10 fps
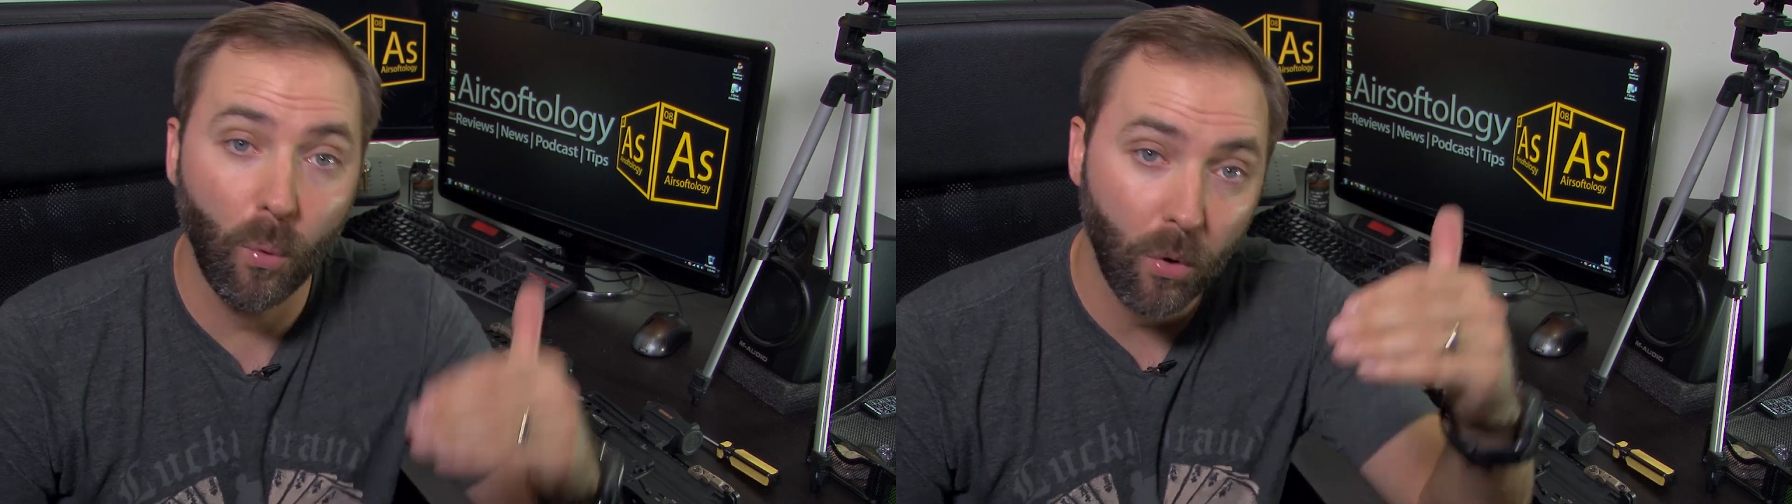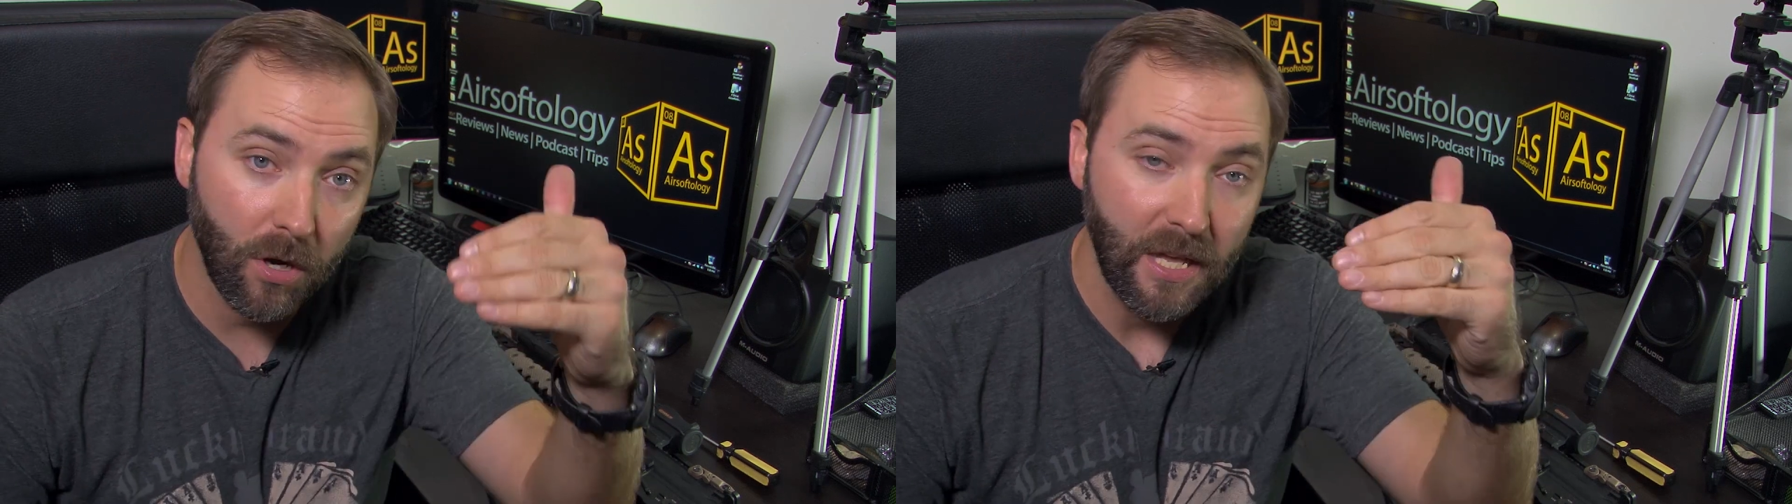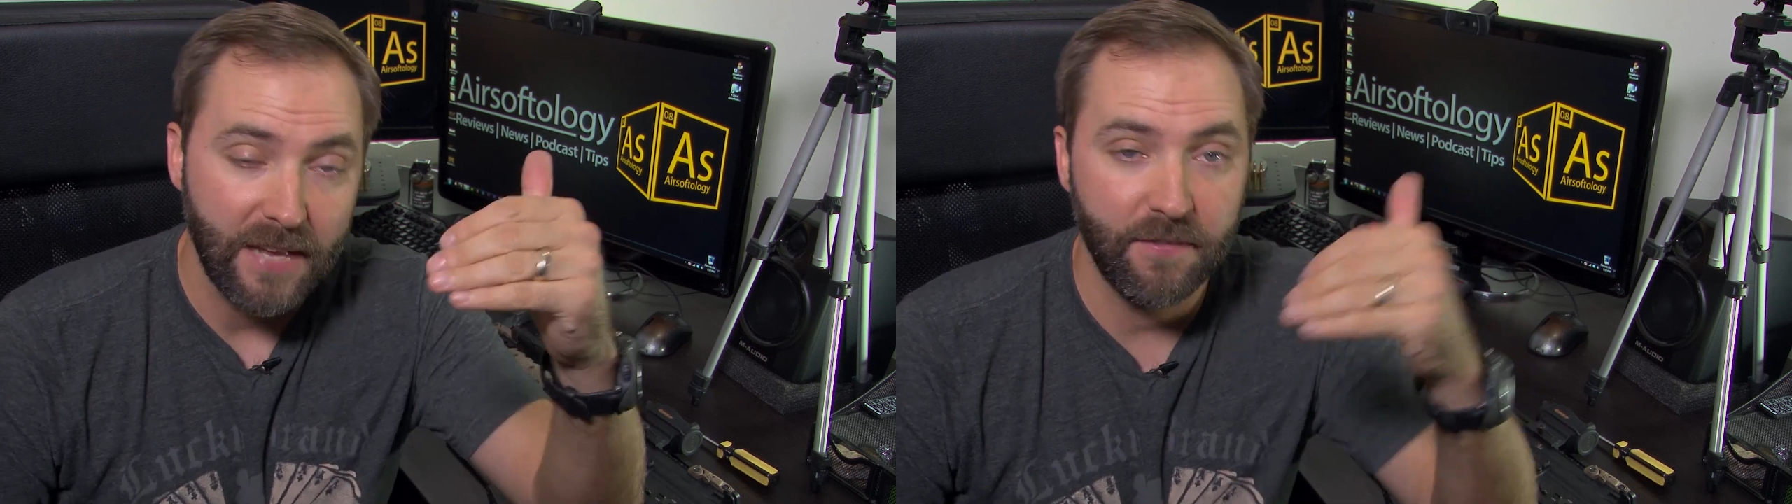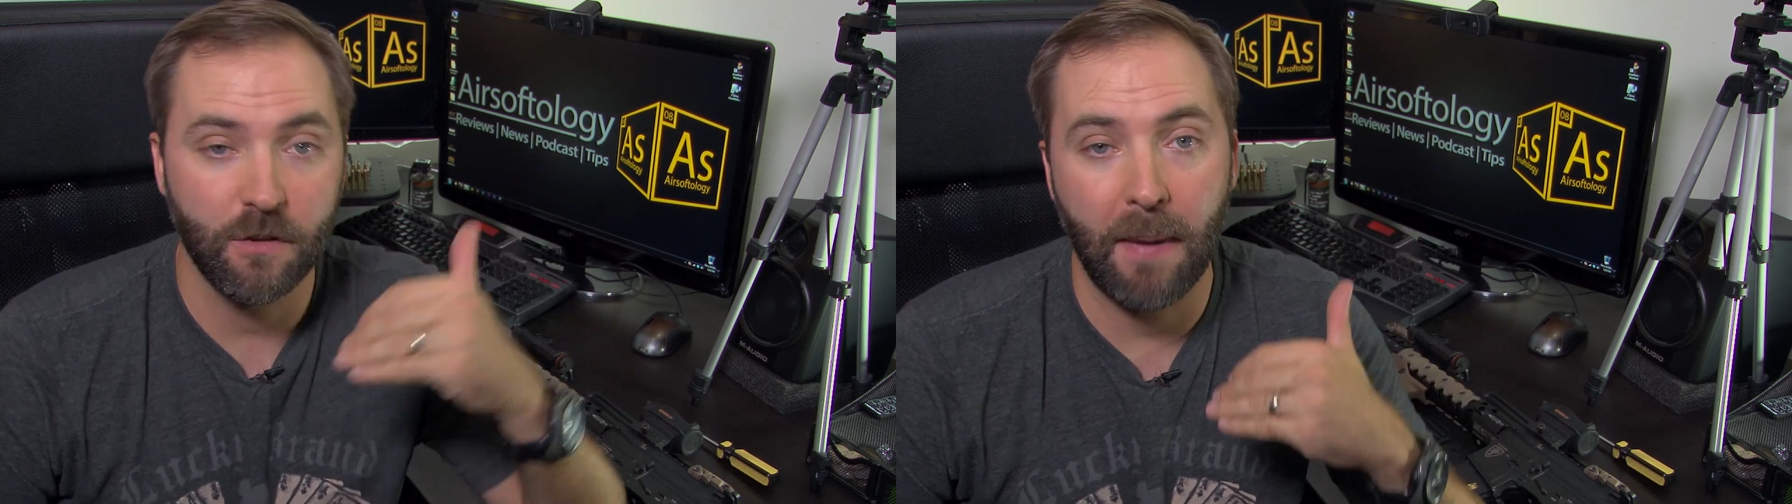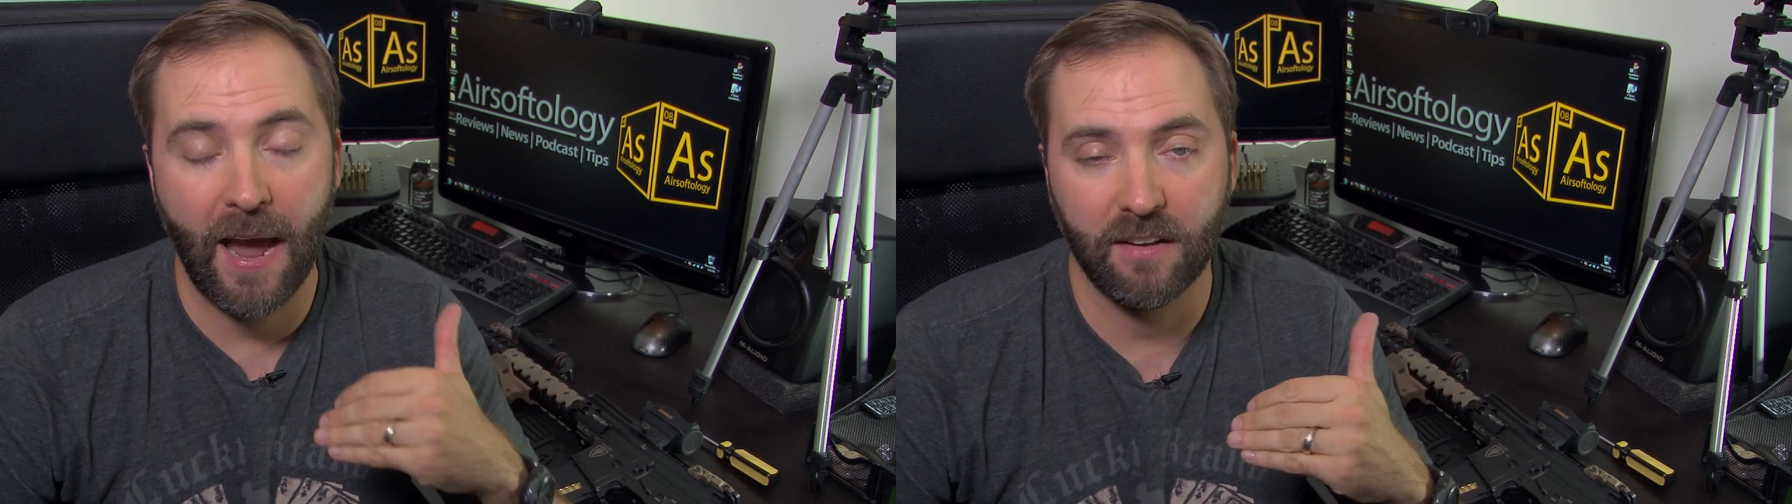or if
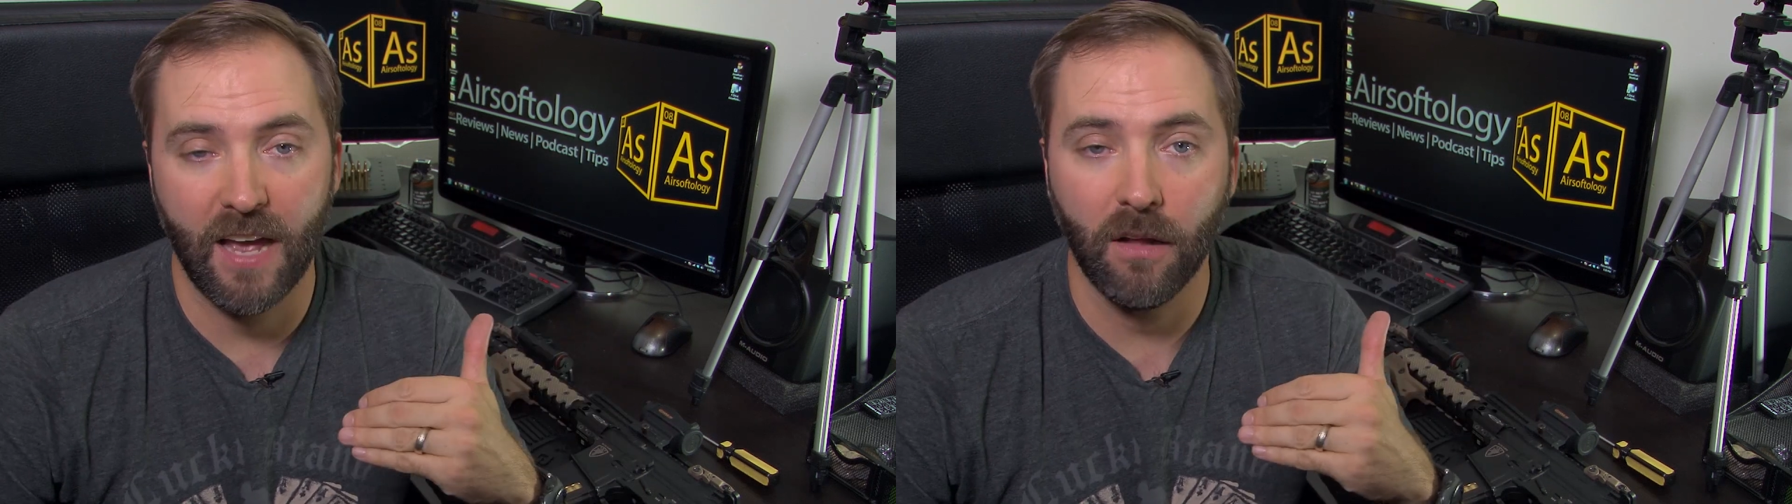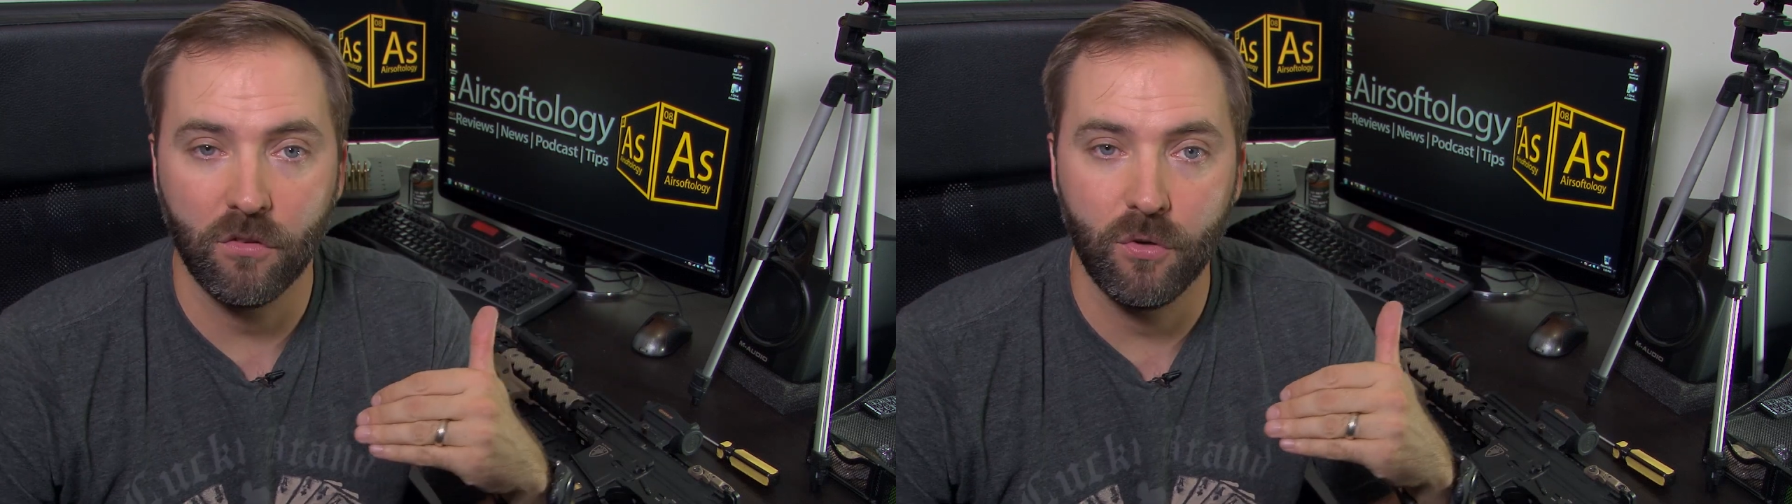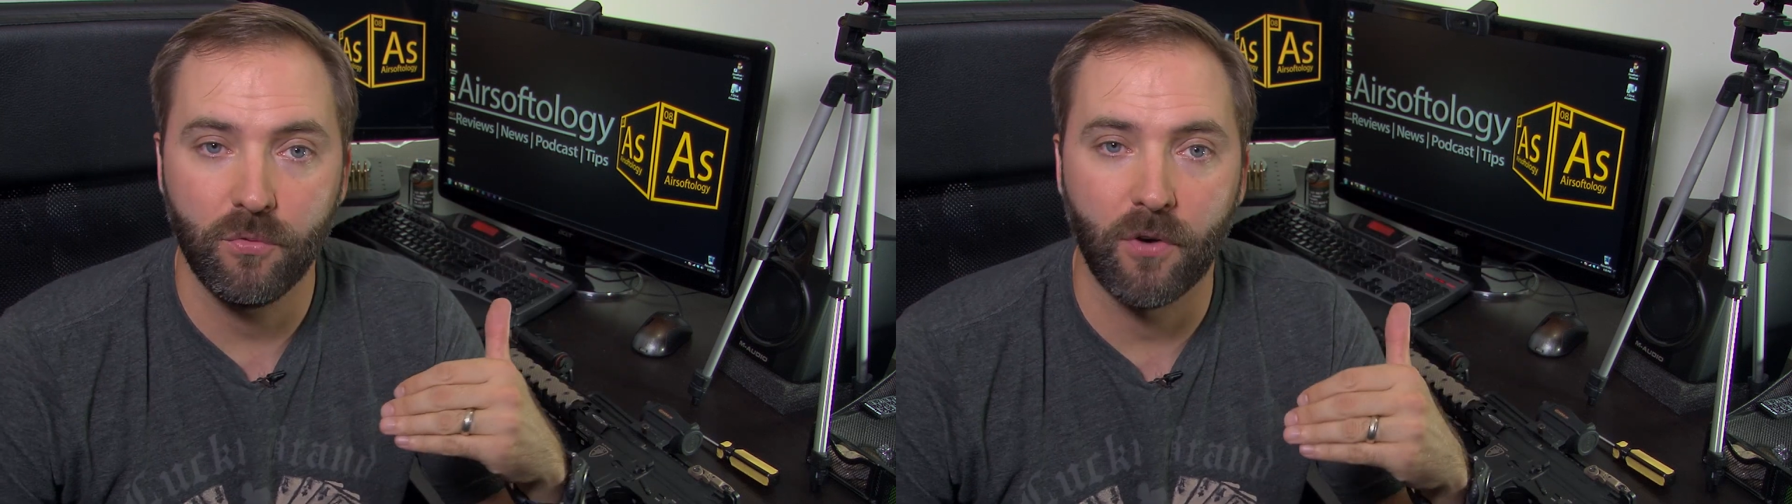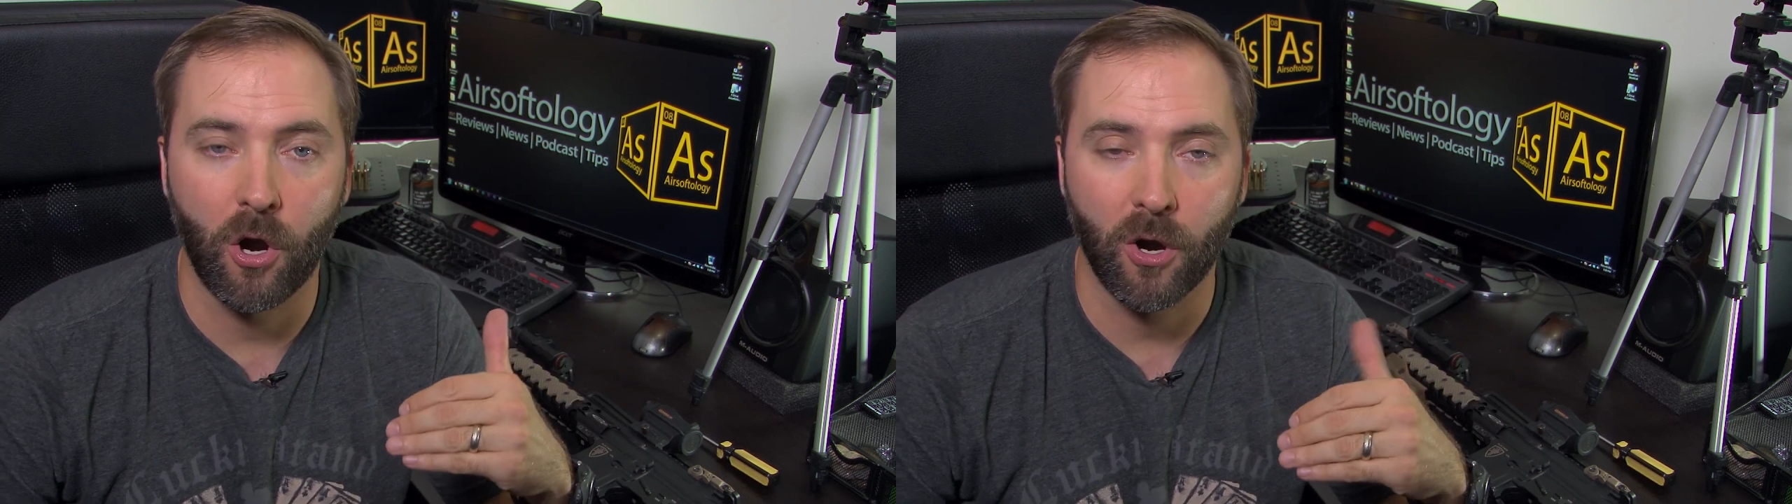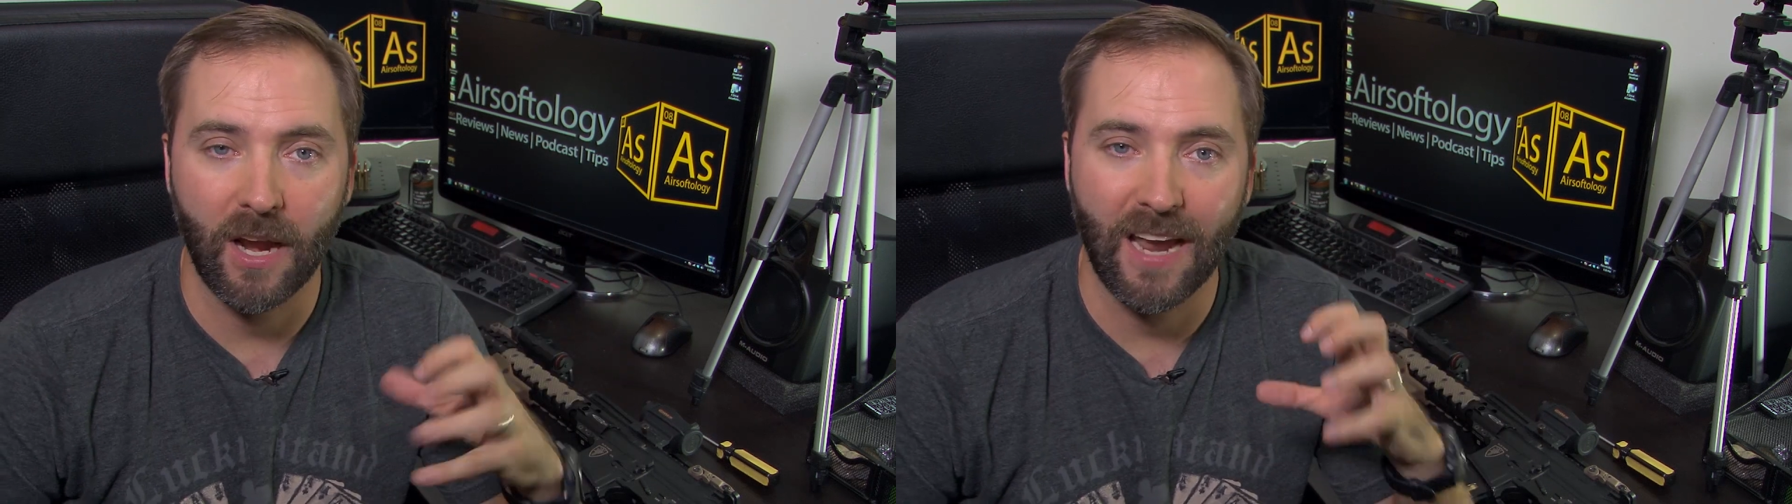it's backed out too
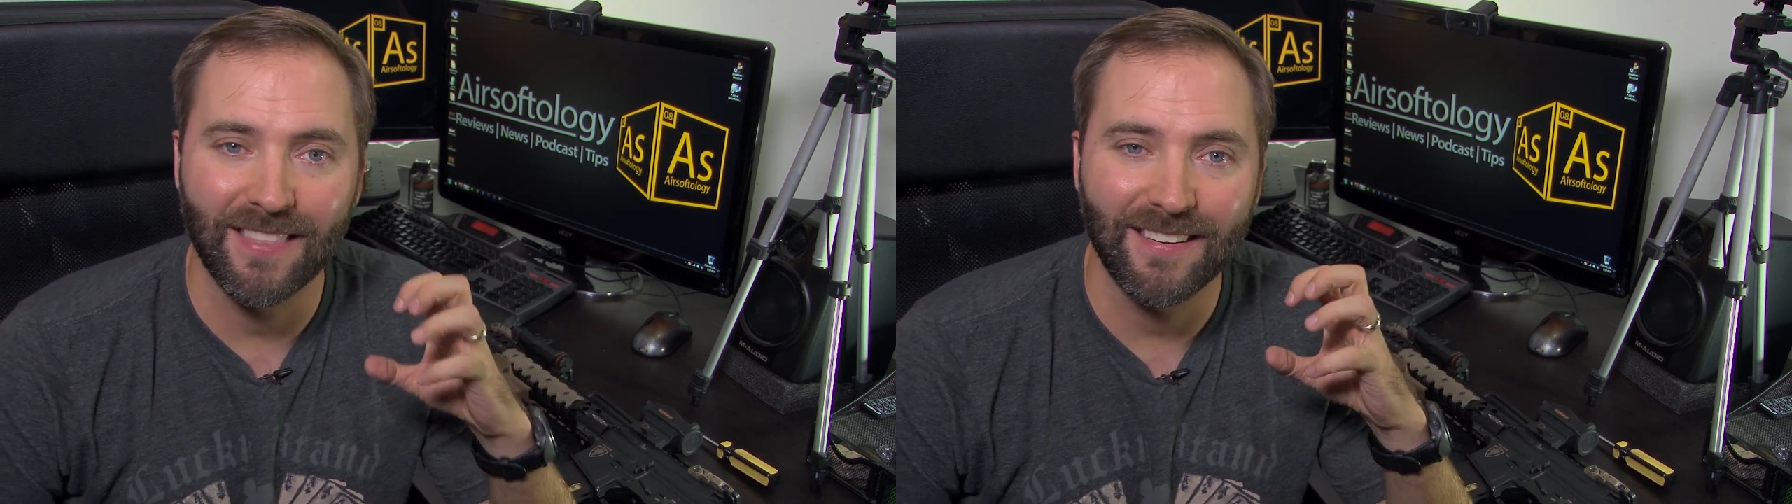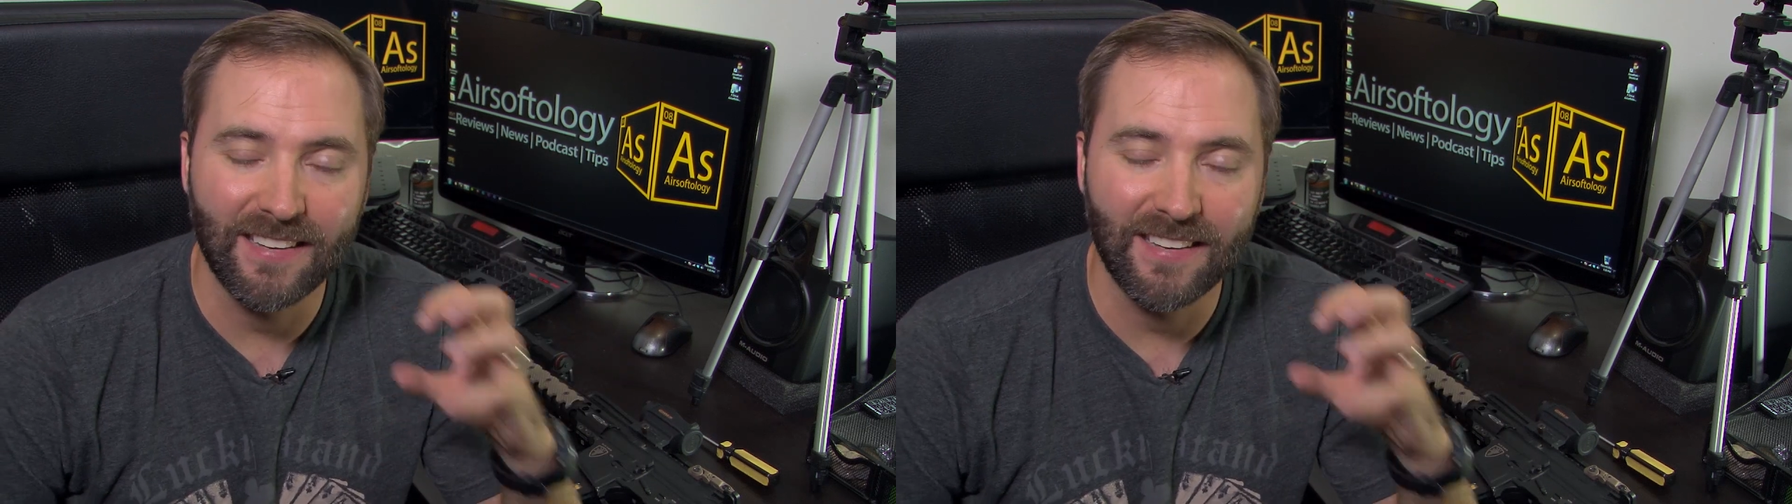far and the